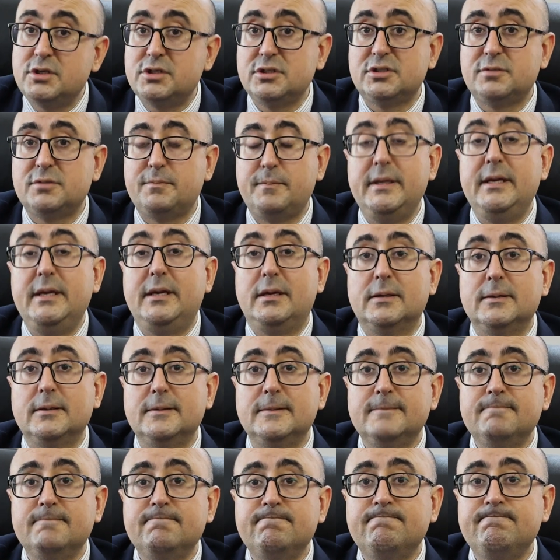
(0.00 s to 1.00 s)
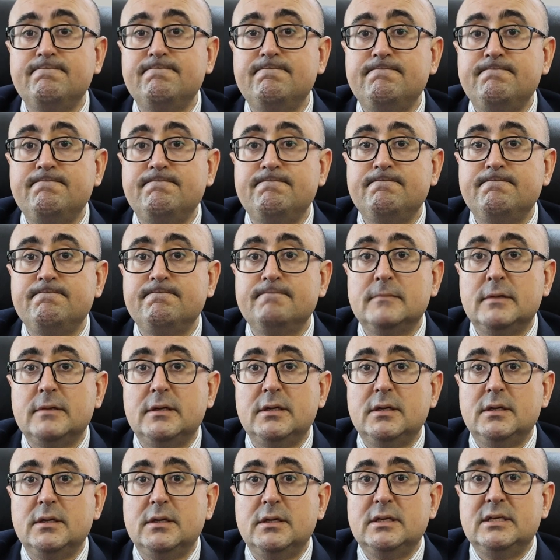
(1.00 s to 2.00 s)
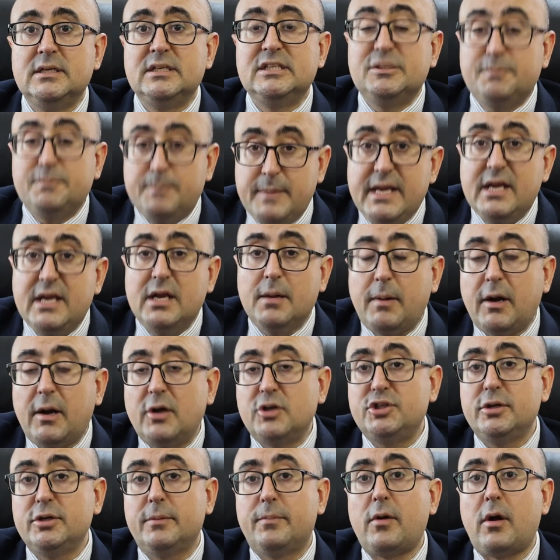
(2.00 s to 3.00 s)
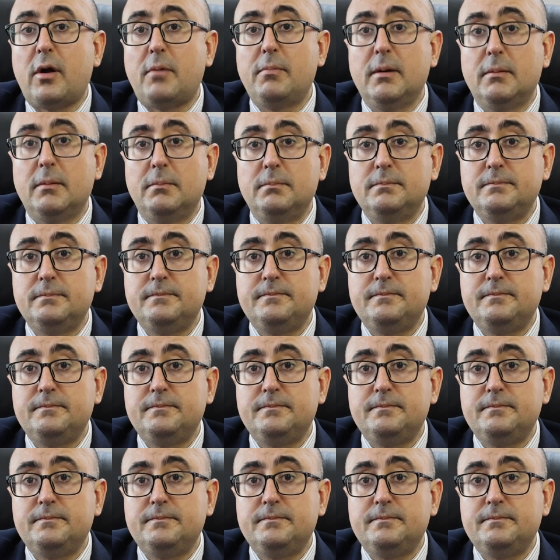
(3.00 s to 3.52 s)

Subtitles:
to speak. Speak about your problem.